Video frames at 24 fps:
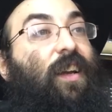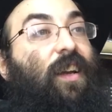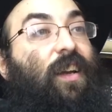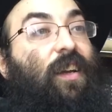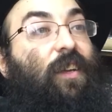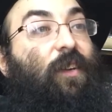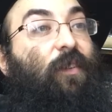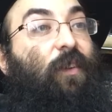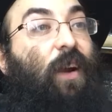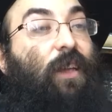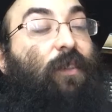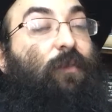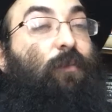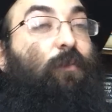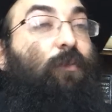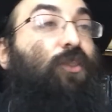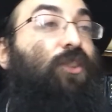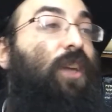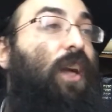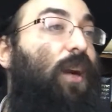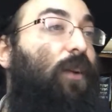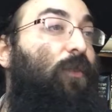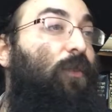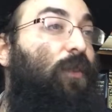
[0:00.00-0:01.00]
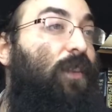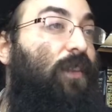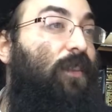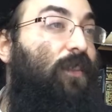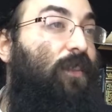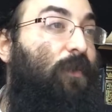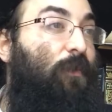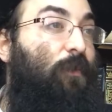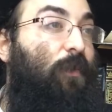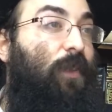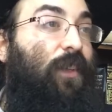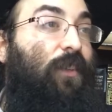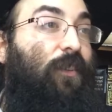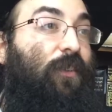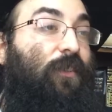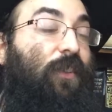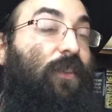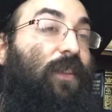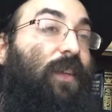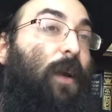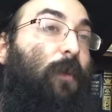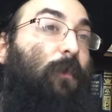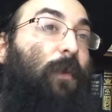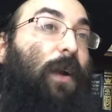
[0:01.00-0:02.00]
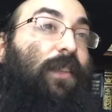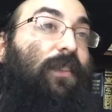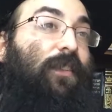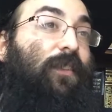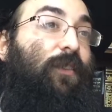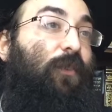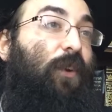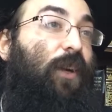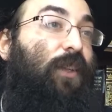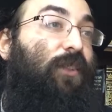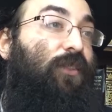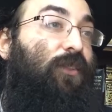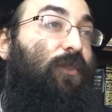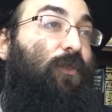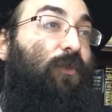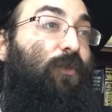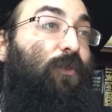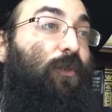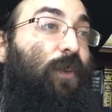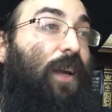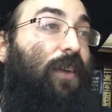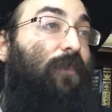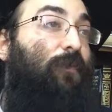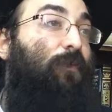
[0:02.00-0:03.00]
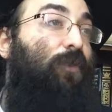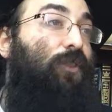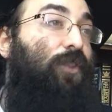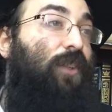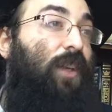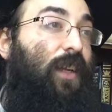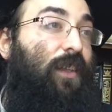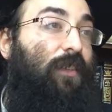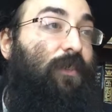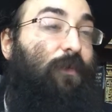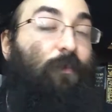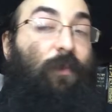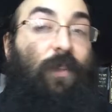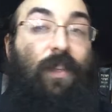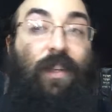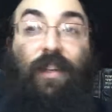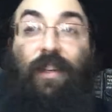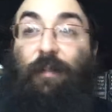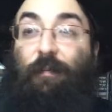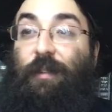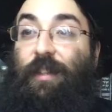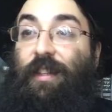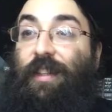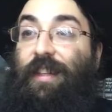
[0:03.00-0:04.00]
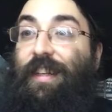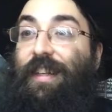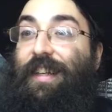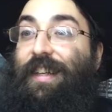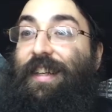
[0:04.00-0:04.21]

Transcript: He writes Moshiach will give smicha. Although the Rebbe asked the question, who gave Moshiach smicha? I mean,